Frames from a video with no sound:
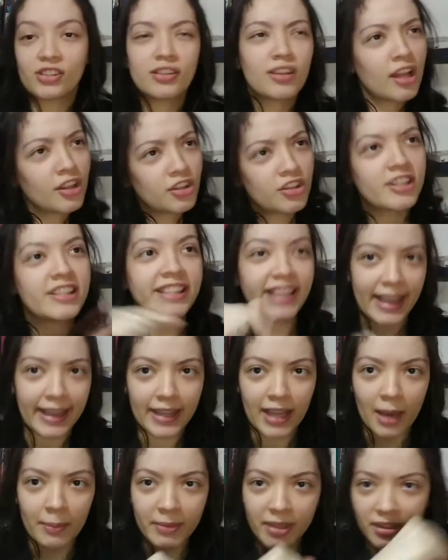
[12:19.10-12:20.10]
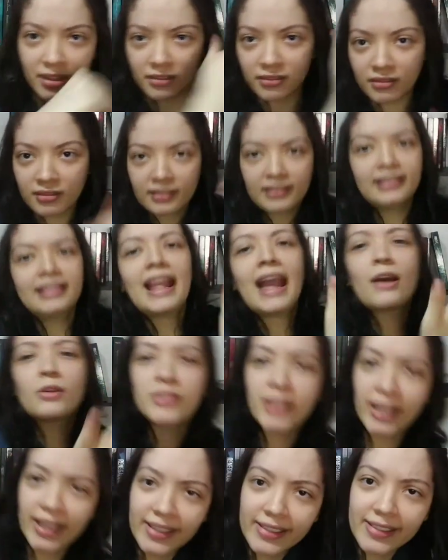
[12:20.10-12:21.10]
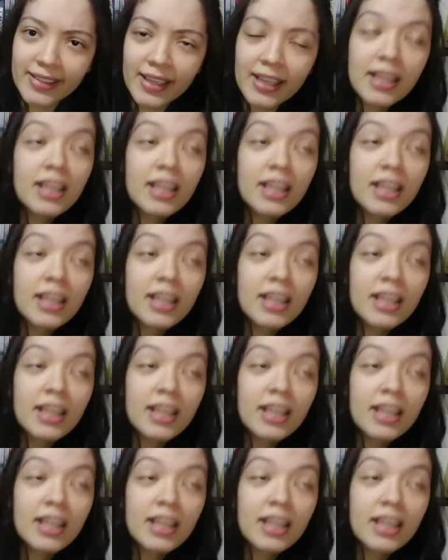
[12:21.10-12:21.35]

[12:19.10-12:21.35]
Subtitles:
not today, I mean nowadays,